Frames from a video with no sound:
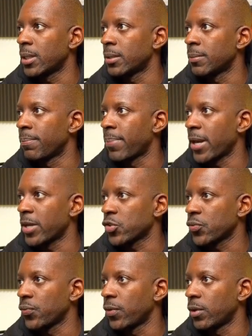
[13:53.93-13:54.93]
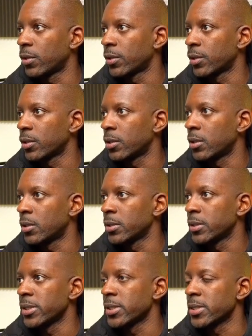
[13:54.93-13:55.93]
patch 4 on
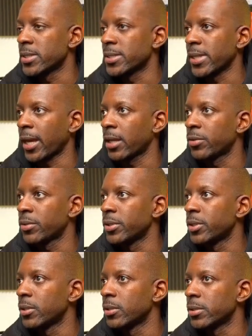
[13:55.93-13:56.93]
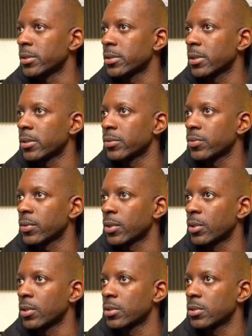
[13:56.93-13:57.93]
the secondary node. So if we
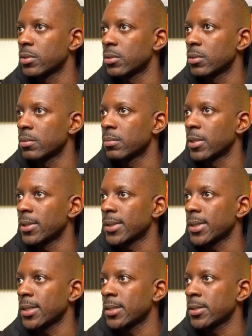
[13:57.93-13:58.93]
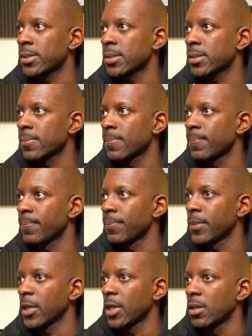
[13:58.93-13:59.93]
go to maintenance,
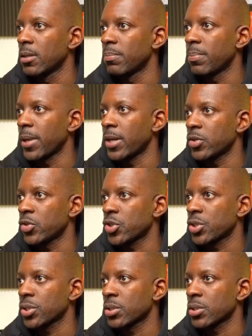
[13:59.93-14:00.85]
patch,